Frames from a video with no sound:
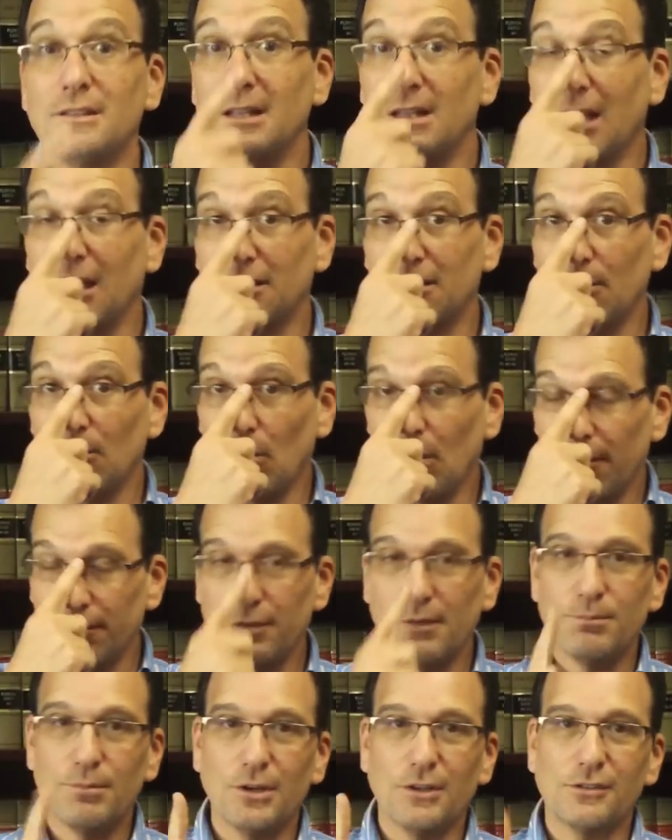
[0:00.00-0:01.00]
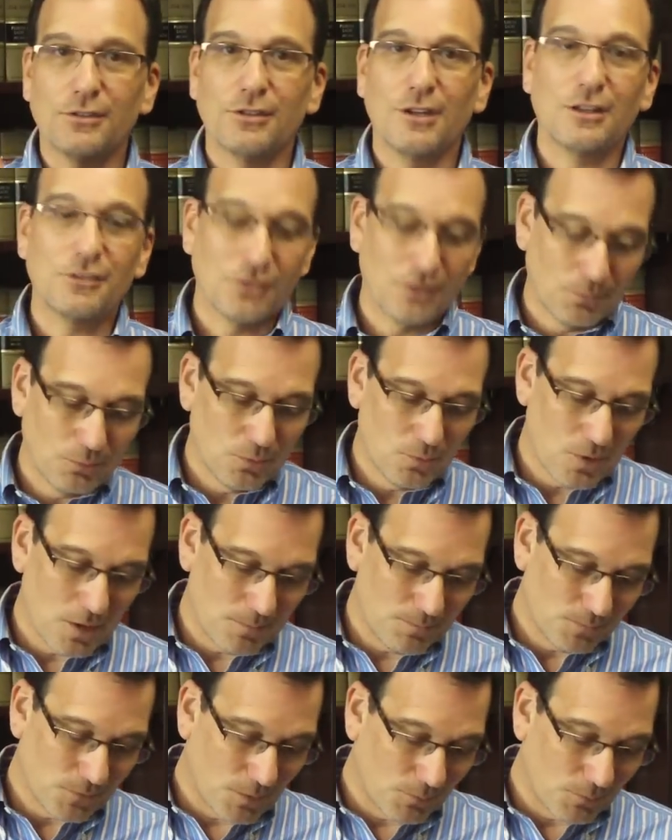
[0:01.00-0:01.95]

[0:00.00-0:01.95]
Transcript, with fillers: to get them off the books. So that's number one.